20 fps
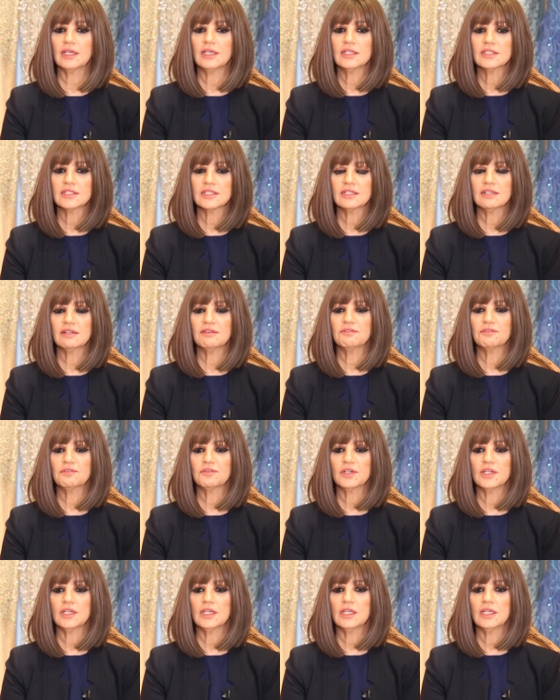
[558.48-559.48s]
each and
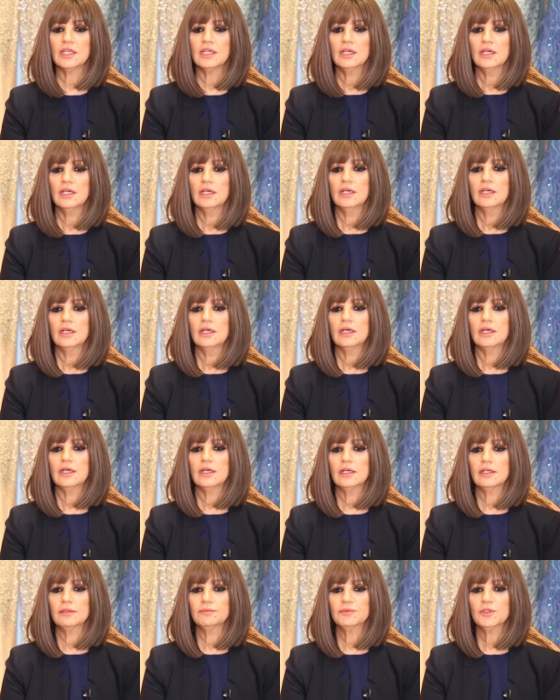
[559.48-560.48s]
every
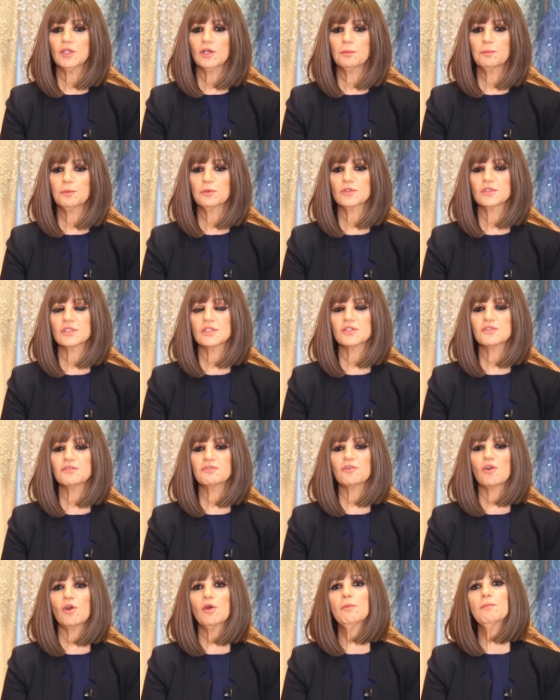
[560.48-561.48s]
um, thought process
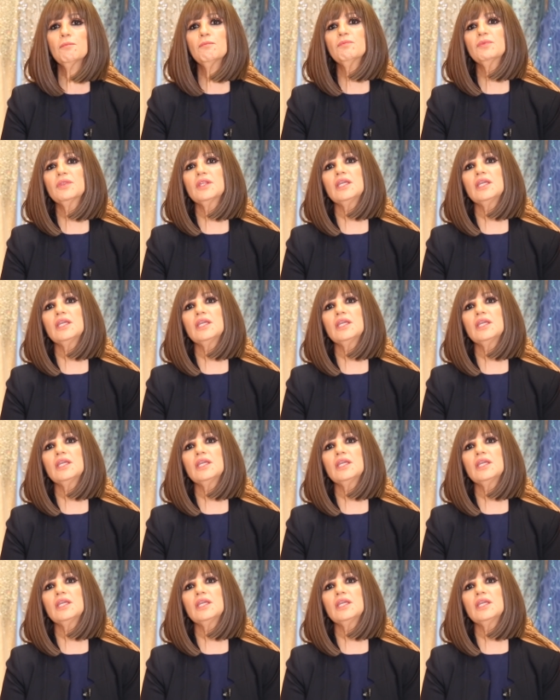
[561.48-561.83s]
from